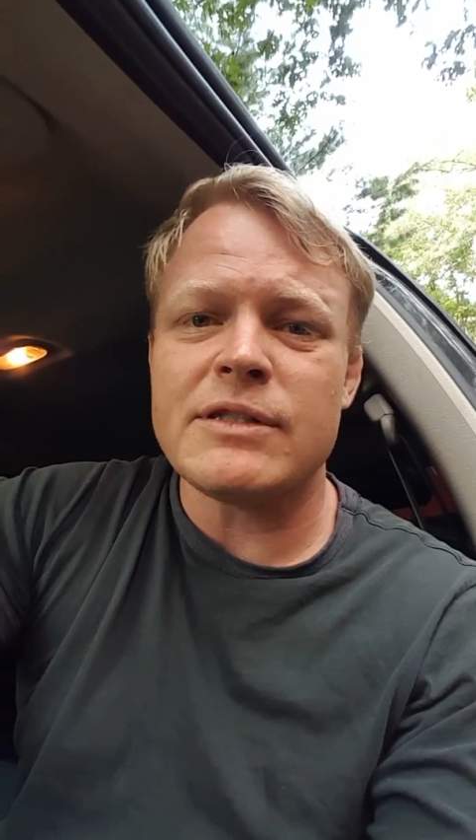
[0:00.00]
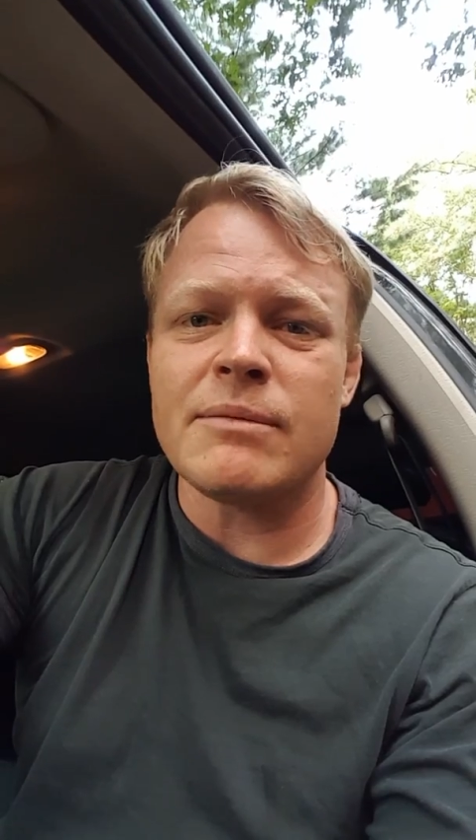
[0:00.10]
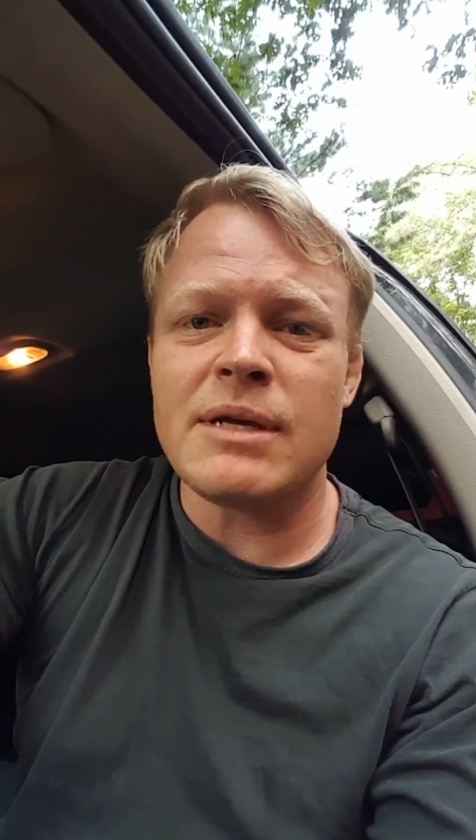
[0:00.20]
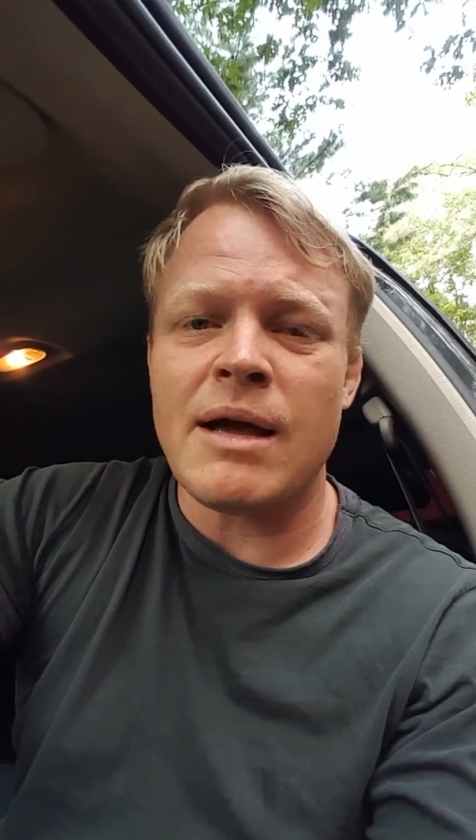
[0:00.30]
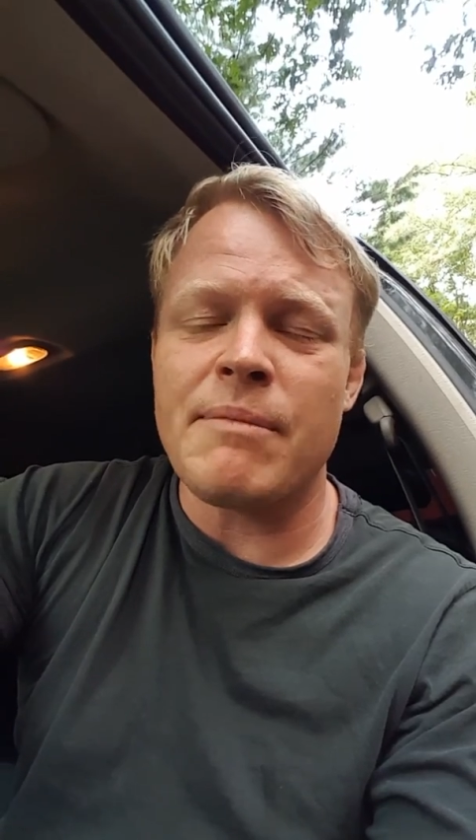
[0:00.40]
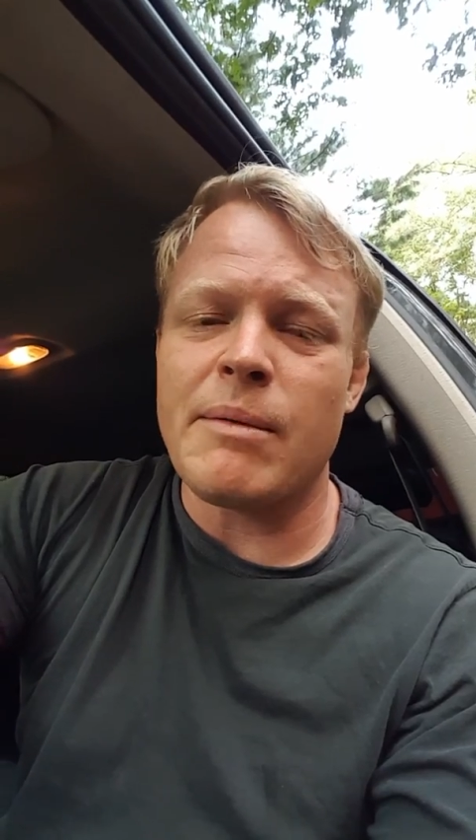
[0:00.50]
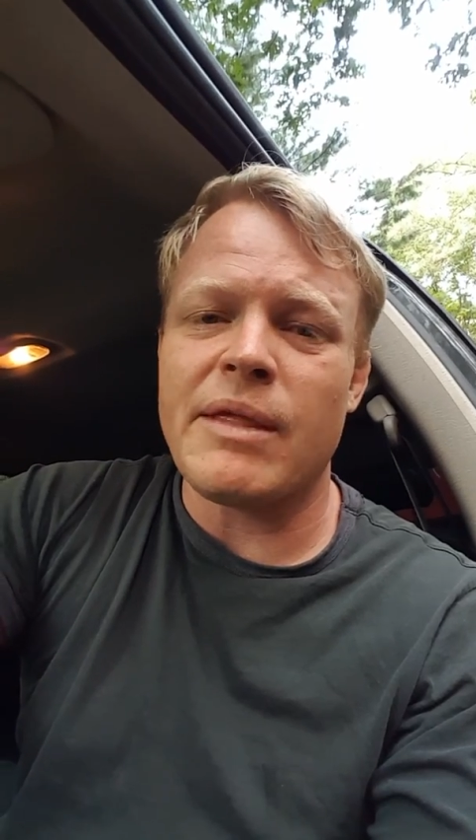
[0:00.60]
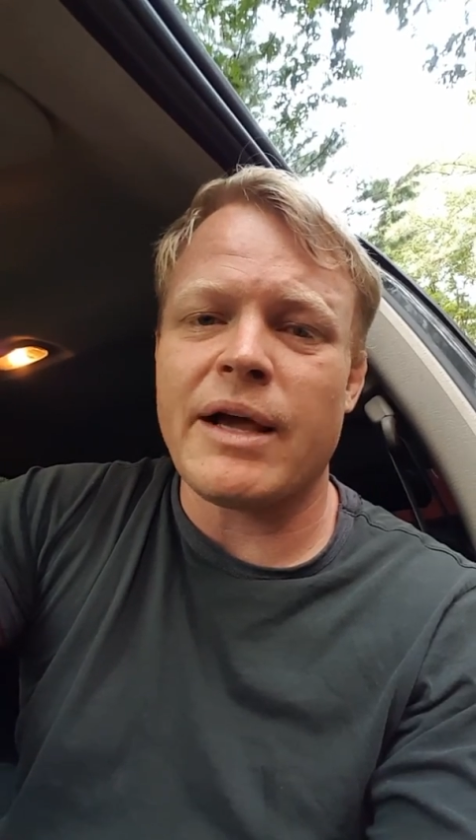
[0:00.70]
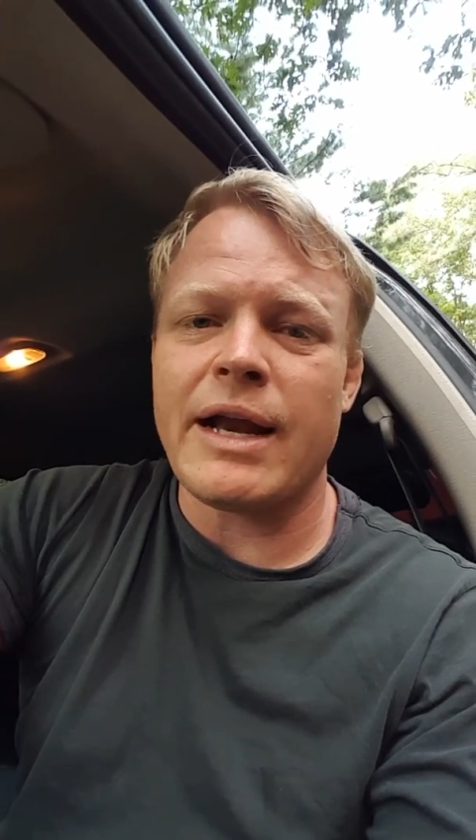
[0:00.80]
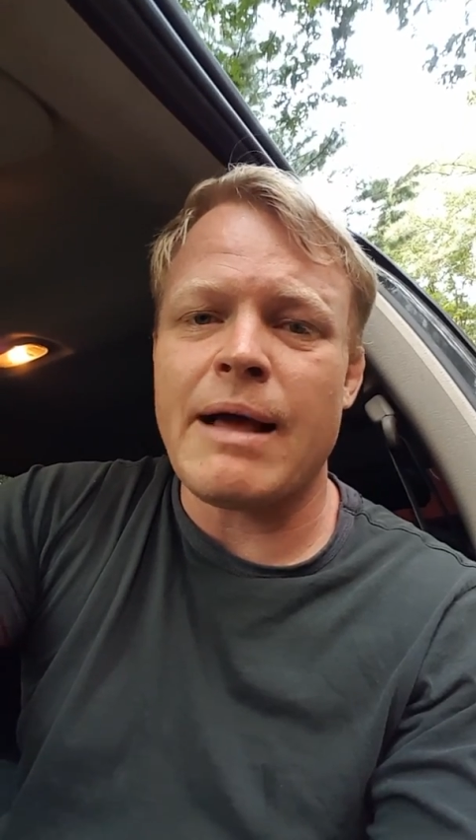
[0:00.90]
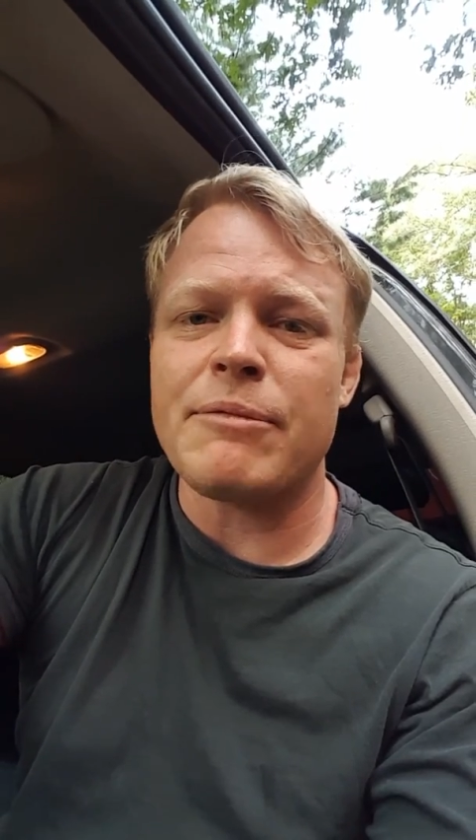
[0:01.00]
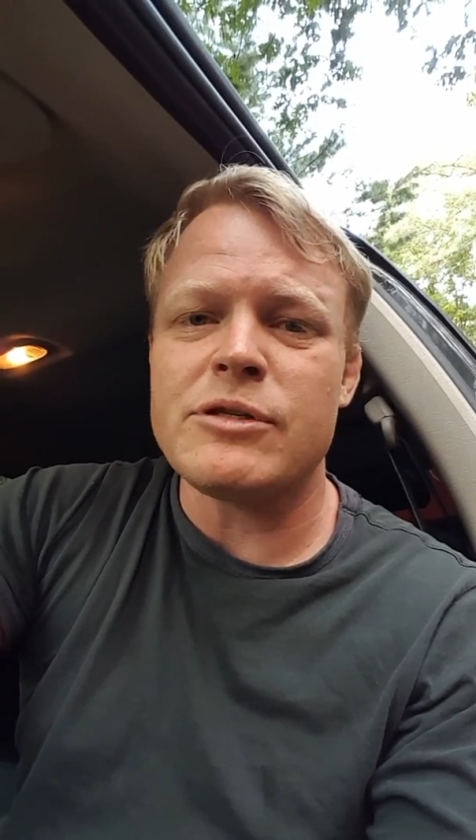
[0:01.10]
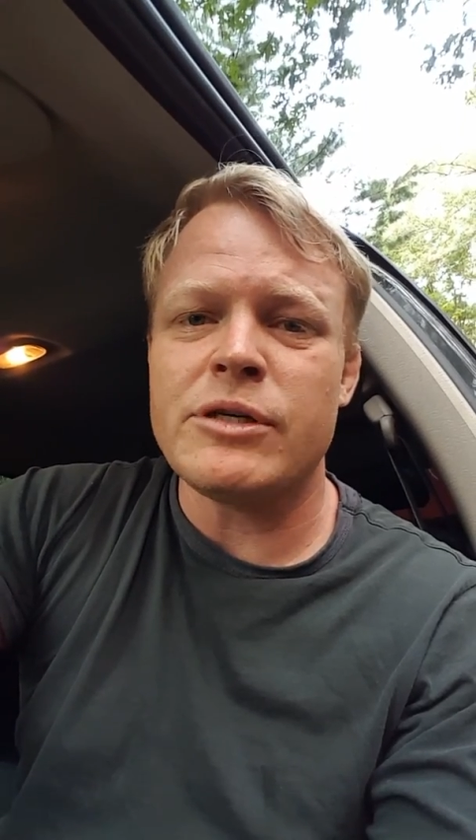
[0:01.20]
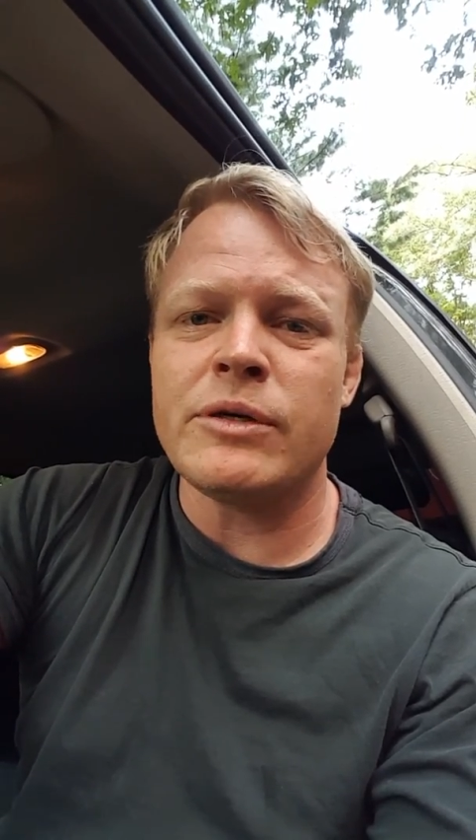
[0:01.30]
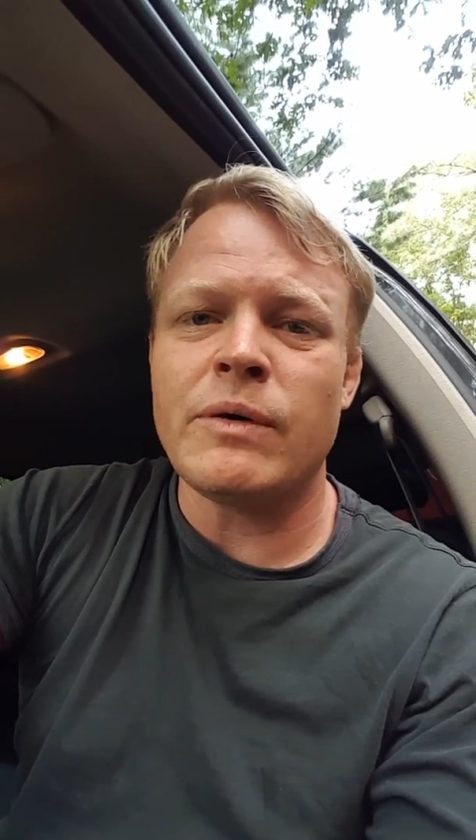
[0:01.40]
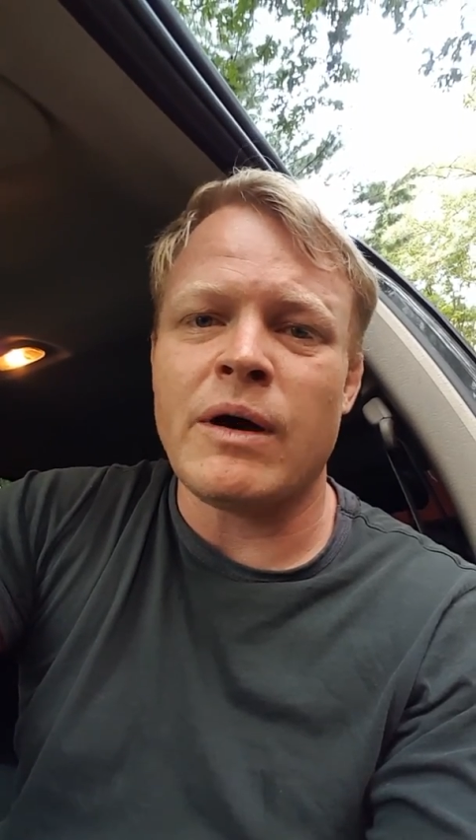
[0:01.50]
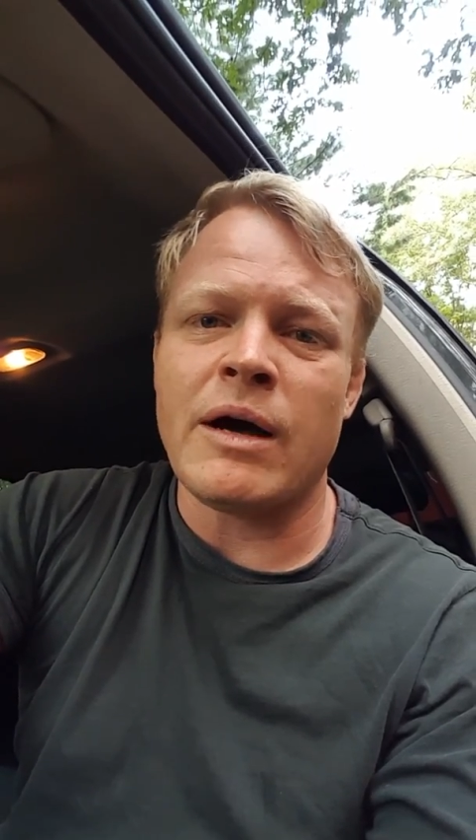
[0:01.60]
sometime, maybe that can happen too.